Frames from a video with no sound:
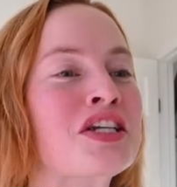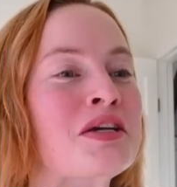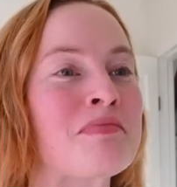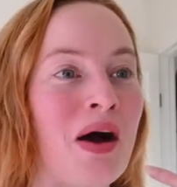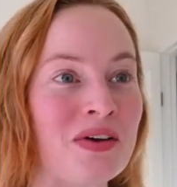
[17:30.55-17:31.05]

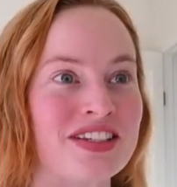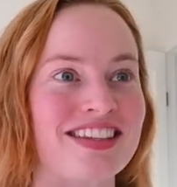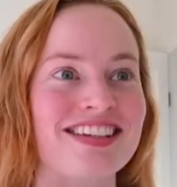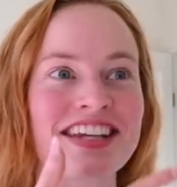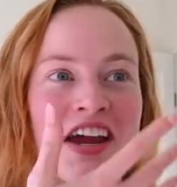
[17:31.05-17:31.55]
she posts
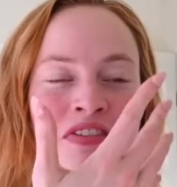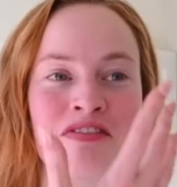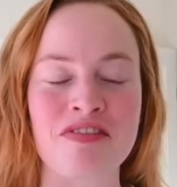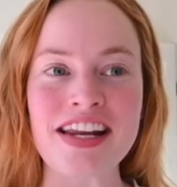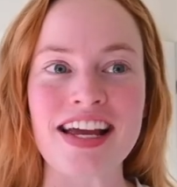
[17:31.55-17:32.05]
this type
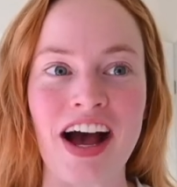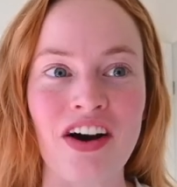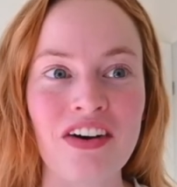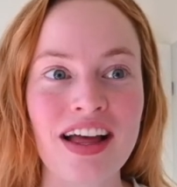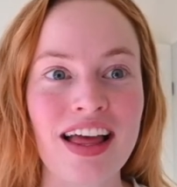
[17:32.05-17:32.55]
of
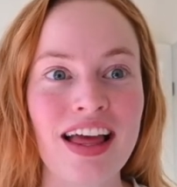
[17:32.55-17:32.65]
video